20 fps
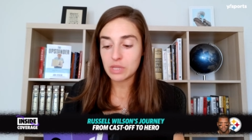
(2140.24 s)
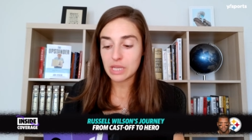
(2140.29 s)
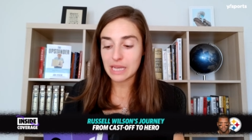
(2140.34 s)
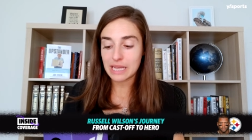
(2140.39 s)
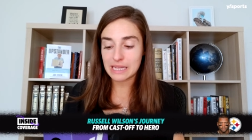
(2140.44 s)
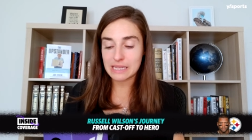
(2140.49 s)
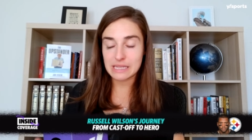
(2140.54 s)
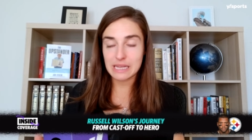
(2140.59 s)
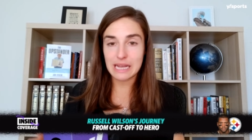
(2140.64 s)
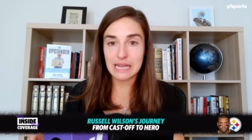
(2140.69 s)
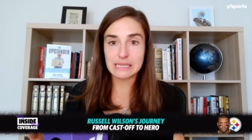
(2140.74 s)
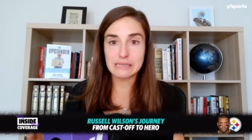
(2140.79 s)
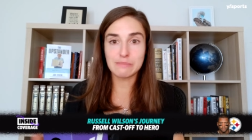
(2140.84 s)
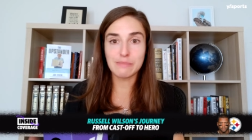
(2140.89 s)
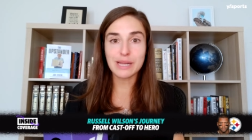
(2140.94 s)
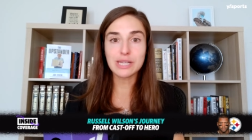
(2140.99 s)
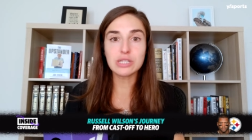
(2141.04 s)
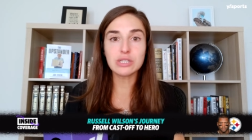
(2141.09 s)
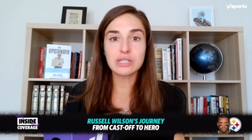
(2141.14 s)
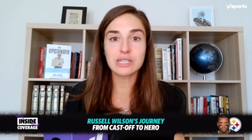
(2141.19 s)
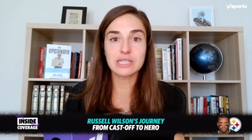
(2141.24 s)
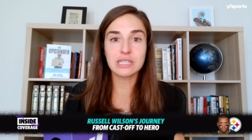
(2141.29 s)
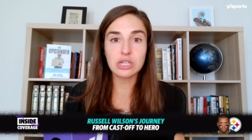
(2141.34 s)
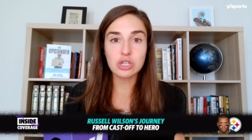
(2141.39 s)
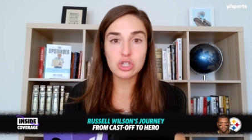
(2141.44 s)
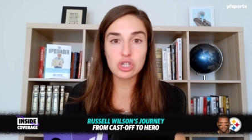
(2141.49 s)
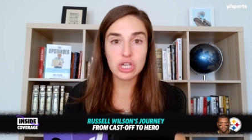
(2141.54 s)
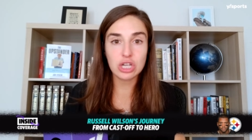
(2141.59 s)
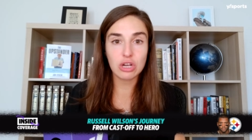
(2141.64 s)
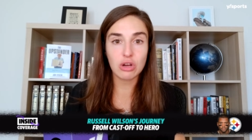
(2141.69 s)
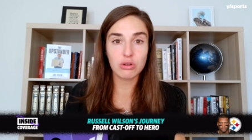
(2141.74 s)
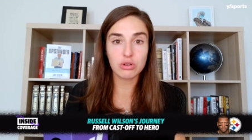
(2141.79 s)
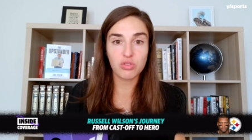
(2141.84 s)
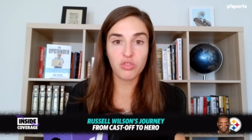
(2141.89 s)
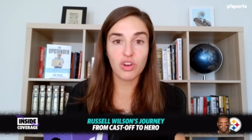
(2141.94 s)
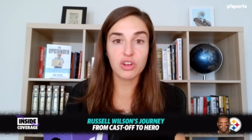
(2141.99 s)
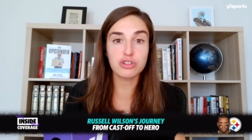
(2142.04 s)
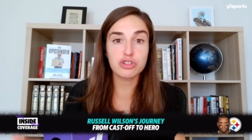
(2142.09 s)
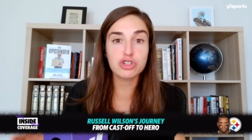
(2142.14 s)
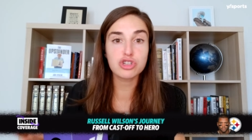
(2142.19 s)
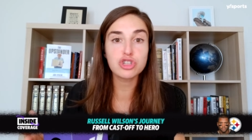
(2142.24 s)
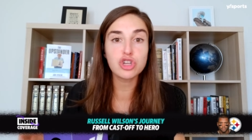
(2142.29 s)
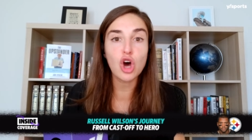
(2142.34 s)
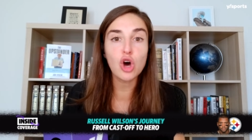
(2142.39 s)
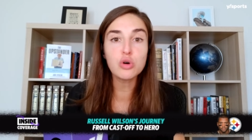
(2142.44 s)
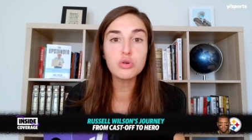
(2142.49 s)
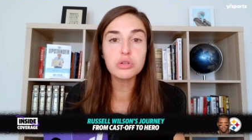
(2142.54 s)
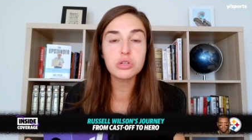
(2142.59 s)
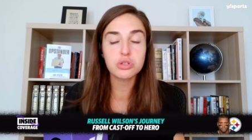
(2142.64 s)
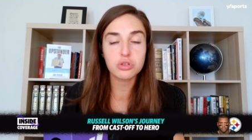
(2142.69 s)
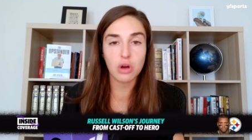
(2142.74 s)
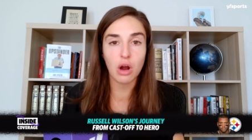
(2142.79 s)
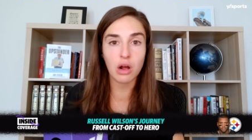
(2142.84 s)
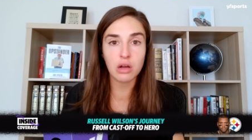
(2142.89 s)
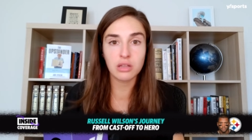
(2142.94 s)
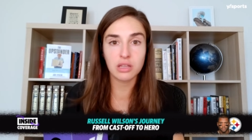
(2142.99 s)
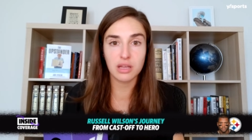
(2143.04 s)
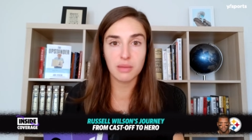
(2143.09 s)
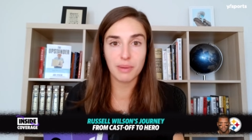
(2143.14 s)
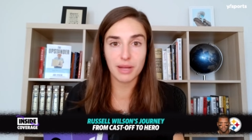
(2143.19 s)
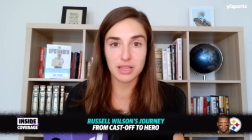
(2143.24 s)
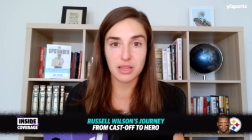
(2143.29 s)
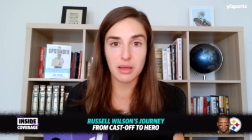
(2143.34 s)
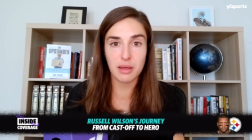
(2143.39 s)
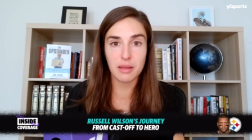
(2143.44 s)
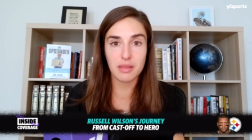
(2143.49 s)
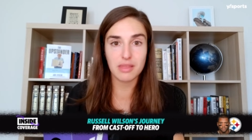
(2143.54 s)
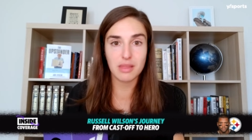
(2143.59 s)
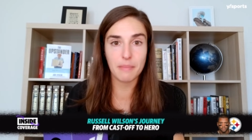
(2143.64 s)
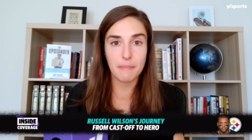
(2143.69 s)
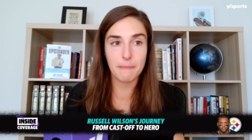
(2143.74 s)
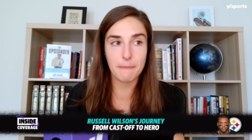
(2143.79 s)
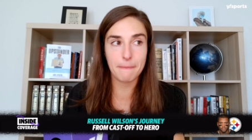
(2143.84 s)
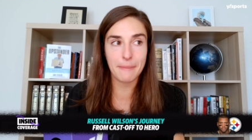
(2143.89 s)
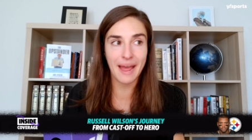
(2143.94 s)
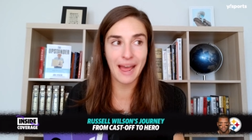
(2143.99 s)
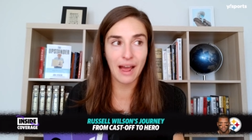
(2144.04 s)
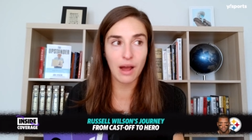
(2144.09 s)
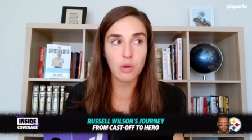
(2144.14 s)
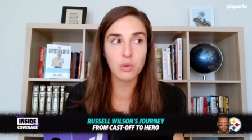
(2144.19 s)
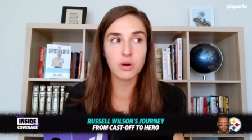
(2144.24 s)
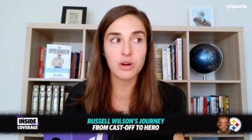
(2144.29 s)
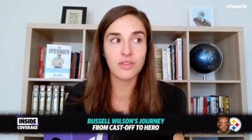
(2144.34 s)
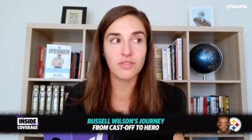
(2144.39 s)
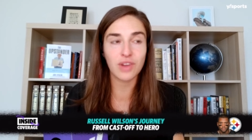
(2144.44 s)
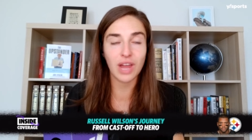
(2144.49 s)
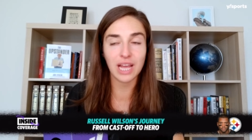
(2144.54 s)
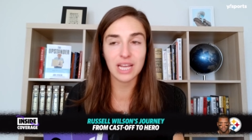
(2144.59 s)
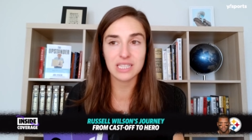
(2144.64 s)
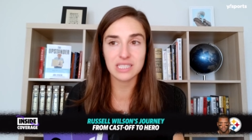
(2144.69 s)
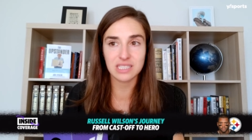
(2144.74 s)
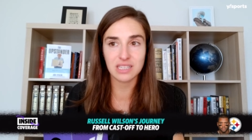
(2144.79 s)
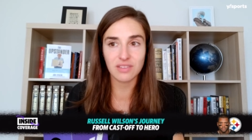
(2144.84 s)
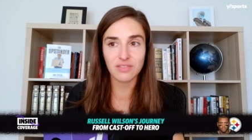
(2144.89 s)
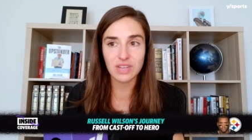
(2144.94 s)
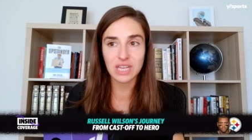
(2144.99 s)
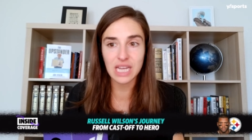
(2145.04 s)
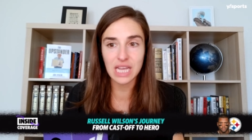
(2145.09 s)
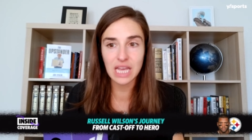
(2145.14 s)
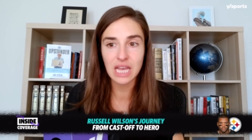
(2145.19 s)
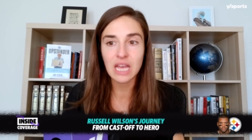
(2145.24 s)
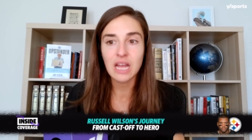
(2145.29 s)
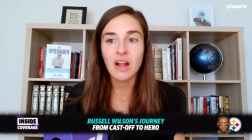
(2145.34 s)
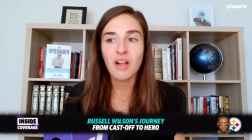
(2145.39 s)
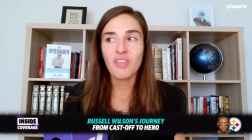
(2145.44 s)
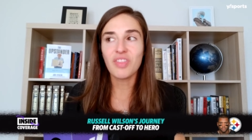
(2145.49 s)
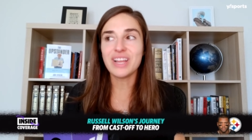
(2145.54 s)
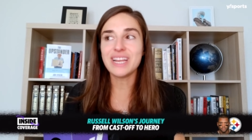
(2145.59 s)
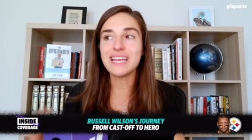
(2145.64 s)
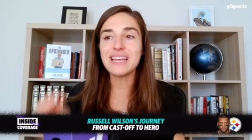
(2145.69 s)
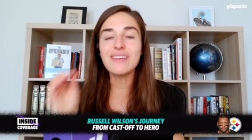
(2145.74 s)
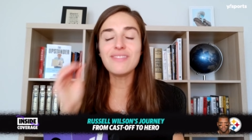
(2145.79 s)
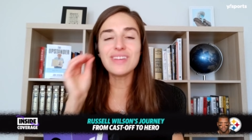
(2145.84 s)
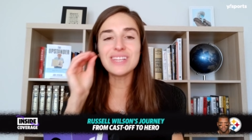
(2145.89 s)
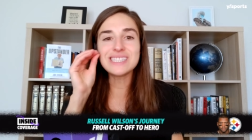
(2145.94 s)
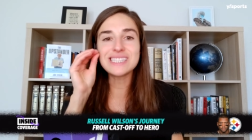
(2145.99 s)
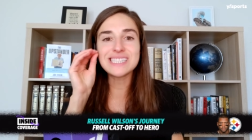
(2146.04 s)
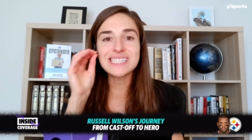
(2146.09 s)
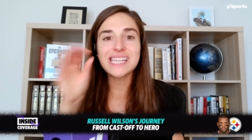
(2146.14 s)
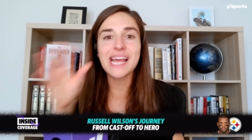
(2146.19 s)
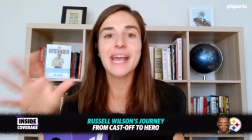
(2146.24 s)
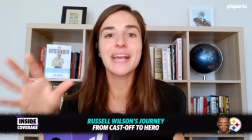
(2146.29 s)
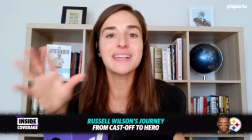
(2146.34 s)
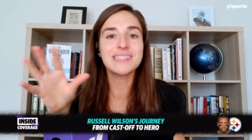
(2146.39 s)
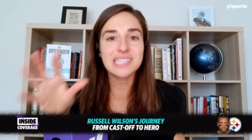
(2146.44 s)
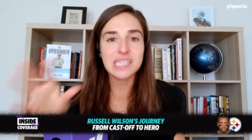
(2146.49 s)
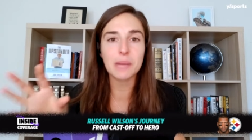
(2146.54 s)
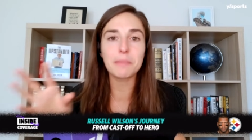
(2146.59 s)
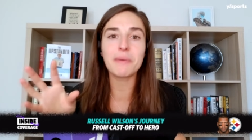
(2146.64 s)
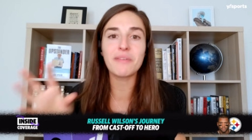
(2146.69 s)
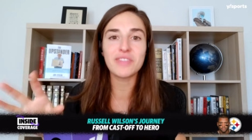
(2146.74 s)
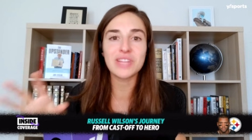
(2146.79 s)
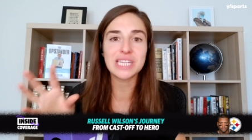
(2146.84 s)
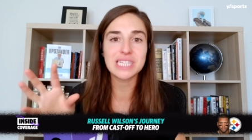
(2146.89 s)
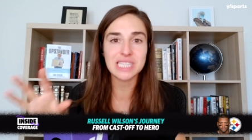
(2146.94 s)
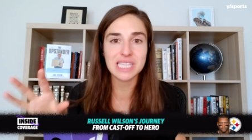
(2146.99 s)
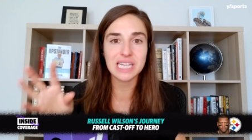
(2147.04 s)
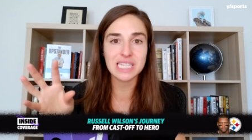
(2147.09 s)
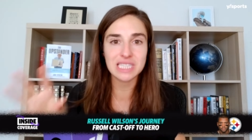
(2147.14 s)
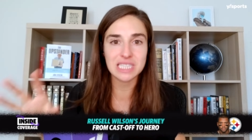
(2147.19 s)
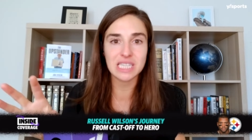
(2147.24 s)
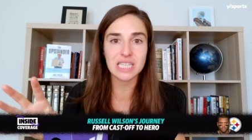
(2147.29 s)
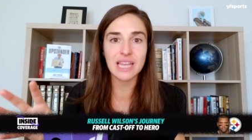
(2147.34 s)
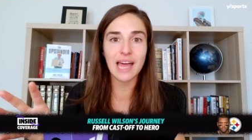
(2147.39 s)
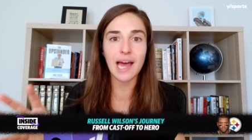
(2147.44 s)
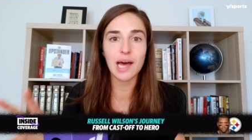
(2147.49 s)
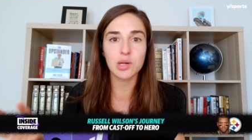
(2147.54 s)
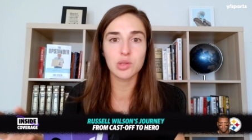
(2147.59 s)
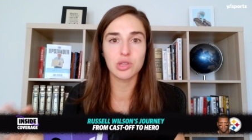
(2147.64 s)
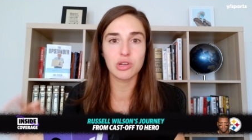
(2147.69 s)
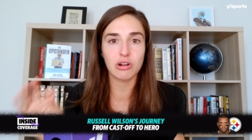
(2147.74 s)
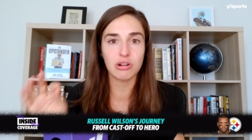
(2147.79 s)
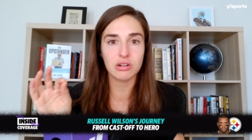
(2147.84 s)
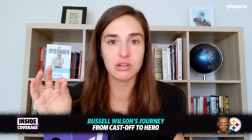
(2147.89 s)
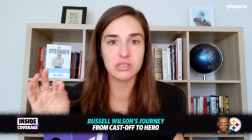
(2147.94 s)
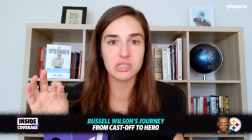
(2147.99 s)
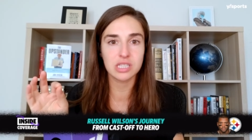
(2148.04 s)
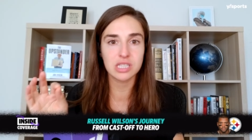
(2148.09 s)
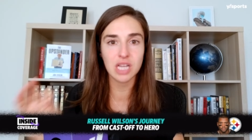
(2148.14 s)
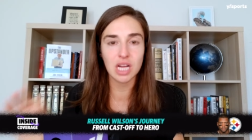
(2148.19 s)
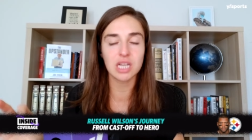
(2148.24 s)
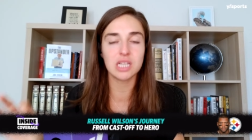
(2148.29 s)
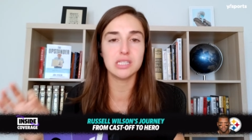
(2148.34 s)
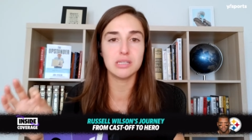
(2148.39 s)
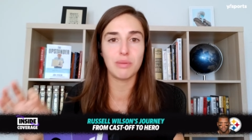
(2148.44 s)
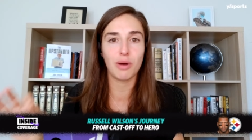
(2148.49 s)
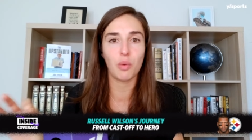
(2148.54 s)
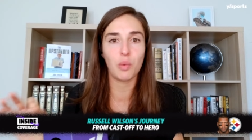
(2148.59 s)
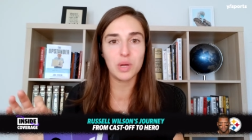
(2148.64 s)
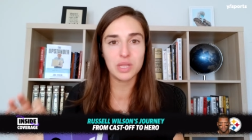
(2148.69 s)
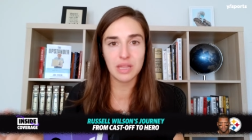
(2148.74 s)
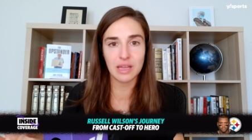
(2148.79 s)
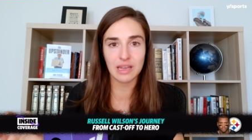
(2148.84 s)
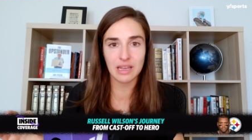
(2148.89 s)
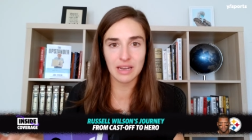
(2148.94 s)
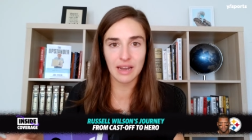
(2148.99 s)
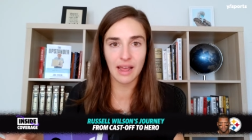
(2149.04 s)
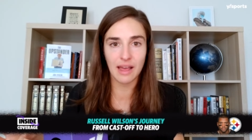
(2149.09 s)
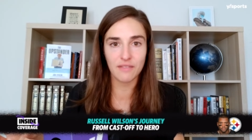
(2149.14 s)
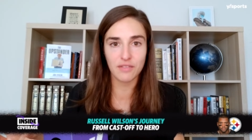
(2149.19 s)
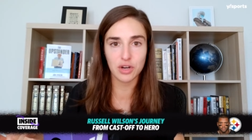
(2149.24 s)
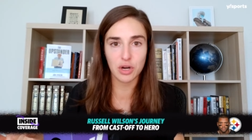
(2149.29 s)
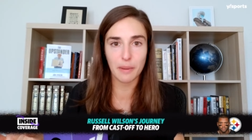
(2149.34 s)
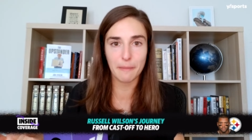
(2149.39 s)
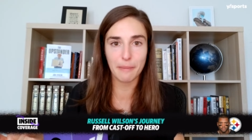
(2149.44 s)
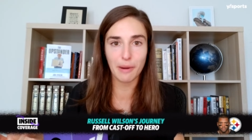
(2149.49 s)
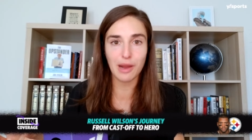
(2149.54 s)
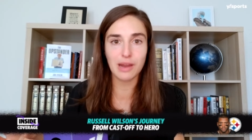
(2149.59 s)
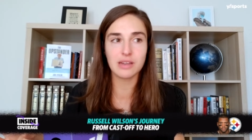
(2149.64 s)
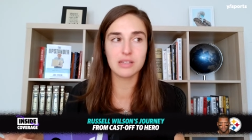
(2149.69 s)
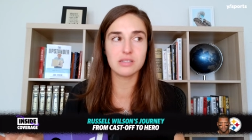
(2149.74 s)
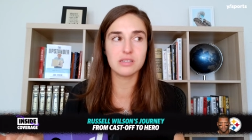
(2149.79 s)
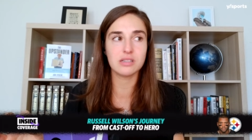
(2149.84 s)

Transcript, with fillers: His, his mental conditioning coach felt so strongly about the, the power of negativity that even saying some of these things aloud, there are studies about what that can have on our brain.